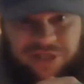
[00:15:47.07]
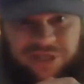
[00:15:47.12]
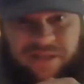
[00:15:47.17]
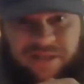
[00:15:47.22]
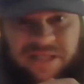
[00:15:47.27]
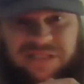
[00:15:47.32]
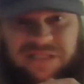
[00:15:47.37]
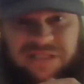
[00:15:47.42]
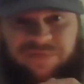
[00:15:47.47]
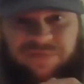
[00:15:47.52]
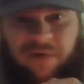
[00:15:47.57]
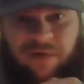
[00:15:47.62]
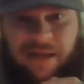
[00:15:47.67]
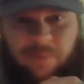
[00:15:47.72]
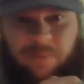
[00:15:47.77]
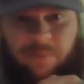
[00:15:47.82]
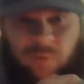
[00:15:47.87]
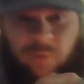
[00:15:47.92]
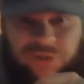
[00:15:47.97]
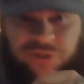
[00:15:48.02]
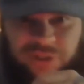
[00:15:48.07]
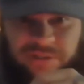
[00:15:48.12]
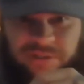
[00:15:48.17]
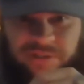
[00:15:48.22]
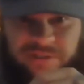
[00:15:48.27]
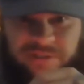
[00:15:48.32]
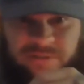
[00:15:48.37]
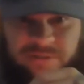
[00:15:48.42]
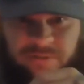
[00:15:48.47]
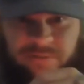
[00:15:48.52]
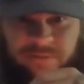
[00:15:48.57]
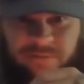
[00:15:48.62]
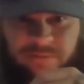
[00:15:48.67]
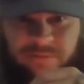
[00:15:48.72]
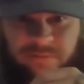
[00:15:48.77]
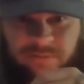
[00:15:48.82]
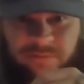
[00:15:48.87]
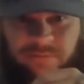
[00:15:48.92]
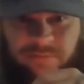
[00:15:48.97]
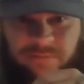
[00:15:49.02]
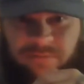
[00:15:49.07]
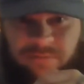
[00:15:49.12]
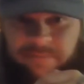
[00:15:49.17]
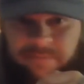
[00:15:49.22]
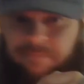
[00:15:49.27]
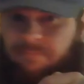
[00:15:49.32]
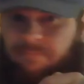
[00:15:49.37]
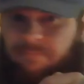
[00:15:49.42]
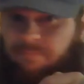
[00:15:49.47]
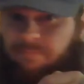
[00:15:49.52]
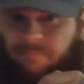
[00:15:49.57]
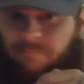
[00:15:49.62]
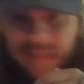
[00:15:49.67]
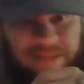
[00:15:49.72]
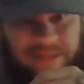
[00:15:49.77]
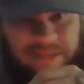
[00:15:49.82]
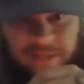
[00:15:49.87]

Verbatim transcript: this fight which is mainly